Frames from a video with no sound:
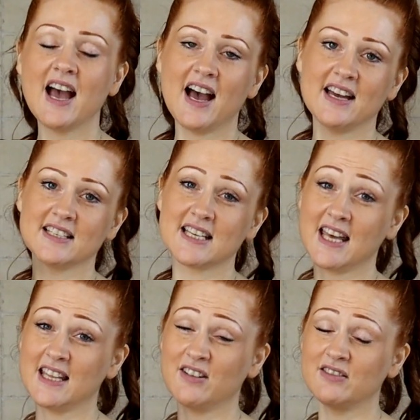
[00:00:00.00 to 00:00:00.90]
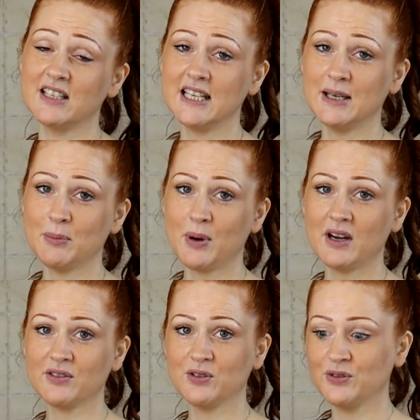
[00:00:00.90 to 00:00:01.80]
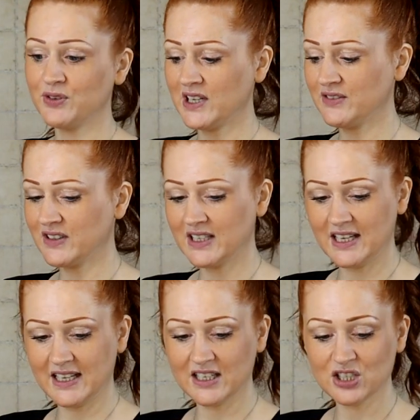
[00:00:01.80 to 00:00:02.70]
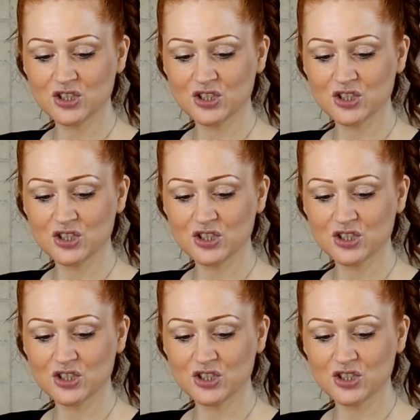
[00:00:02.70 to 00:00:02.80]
and get that really impactful flavour in.